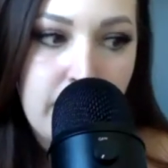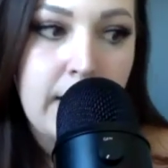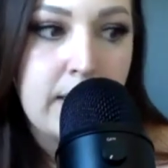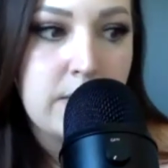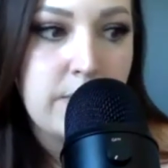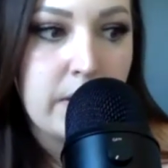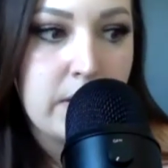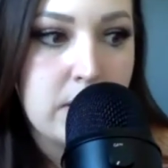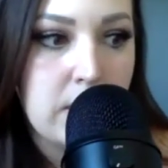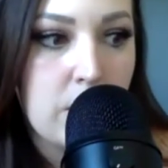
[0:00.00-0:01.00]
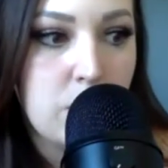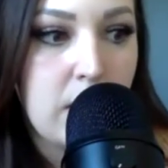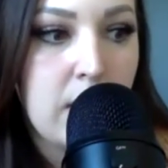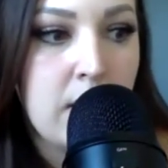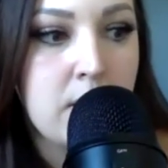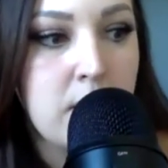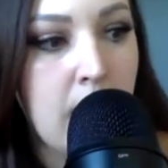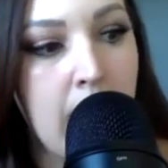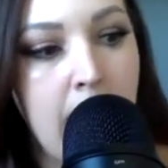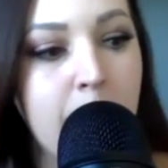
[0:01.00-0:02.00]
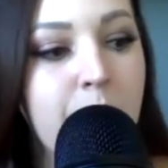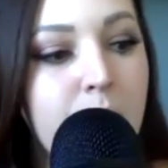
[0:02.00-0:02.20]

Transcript: in for this discussion is that